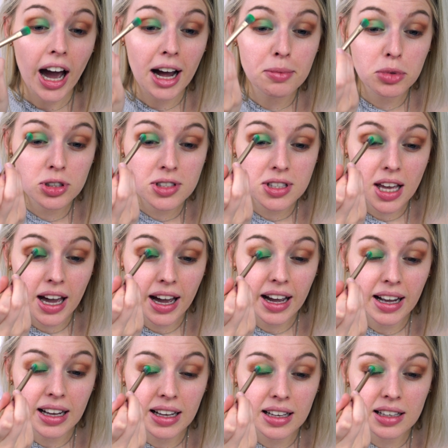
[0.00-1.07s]
I must
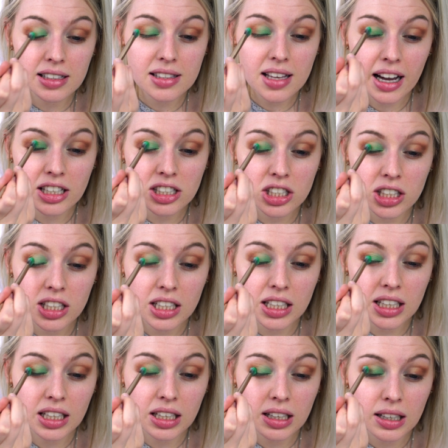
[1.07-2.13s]
say it is
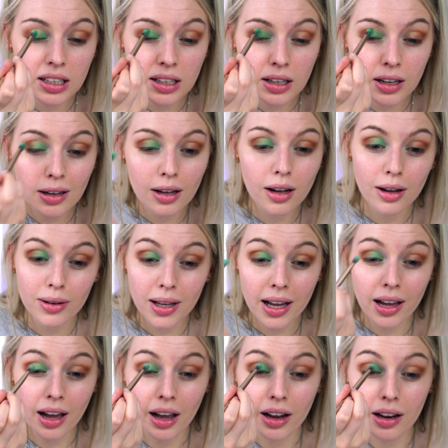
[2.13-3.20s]
actually
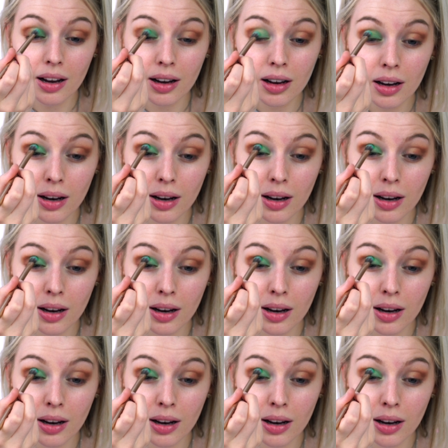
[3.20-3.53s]
okay.